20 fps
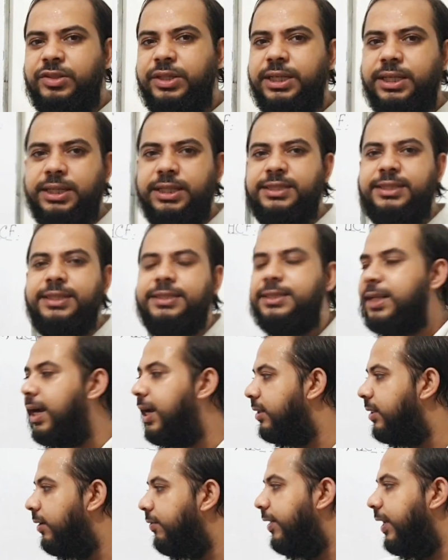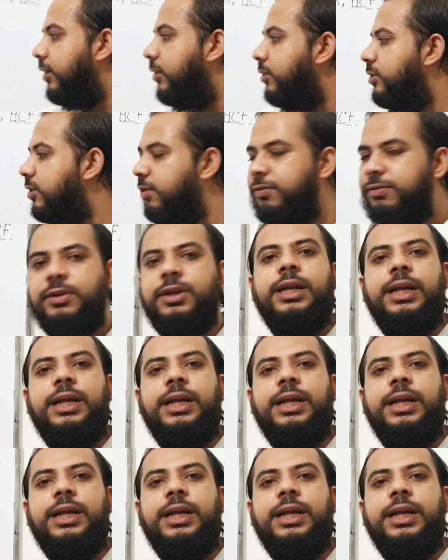3 digits are the factors of